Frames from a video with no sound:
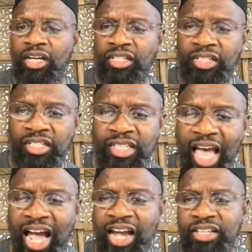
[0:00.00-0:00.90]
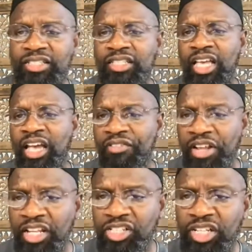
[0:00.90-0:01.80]
desires a
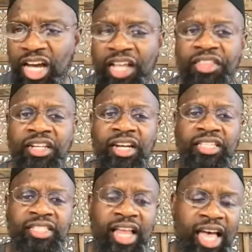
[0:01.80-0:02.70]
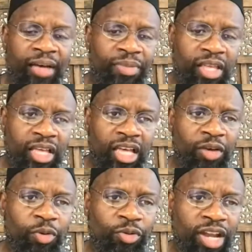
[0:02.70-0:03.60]
religion other than Islam, it
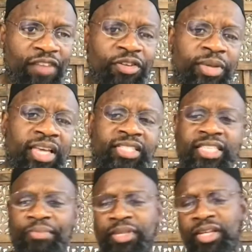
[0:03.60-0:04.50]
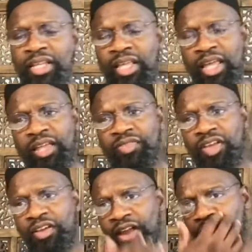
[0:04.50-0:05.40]
will never be accepted. In
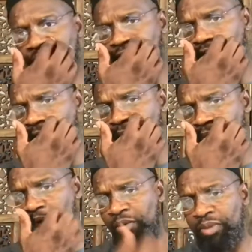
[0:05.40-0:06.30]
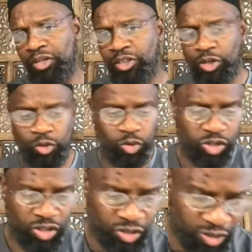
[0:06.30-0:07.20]
the hereafter, they will be among the
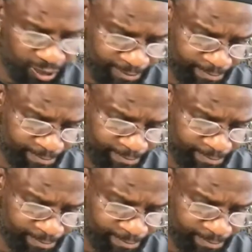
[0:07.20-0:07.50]
losers.